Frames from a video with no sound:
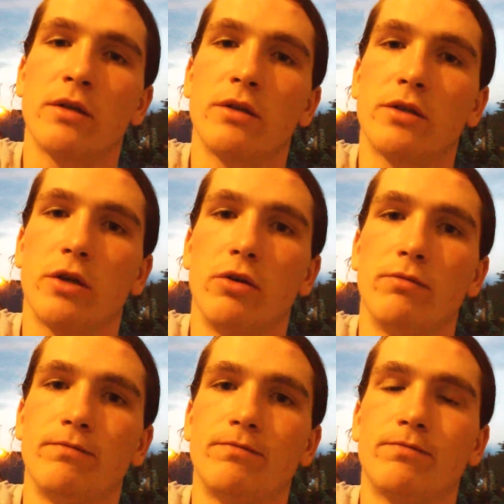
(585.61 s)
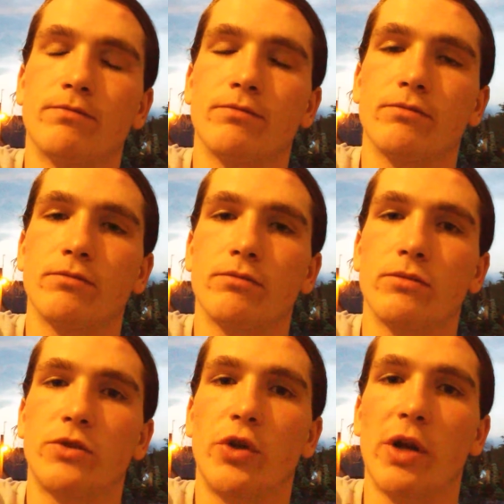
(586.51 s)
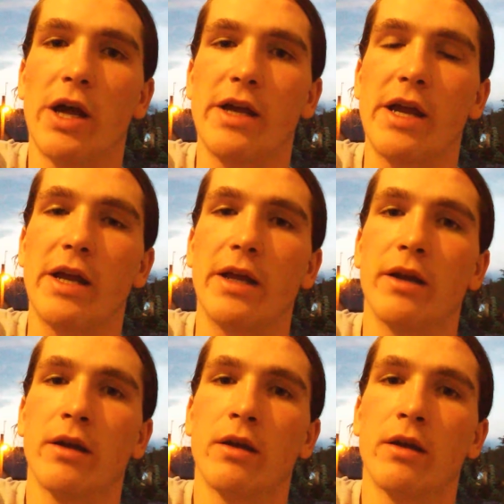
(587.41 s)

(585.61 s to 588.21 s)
So, do you like eating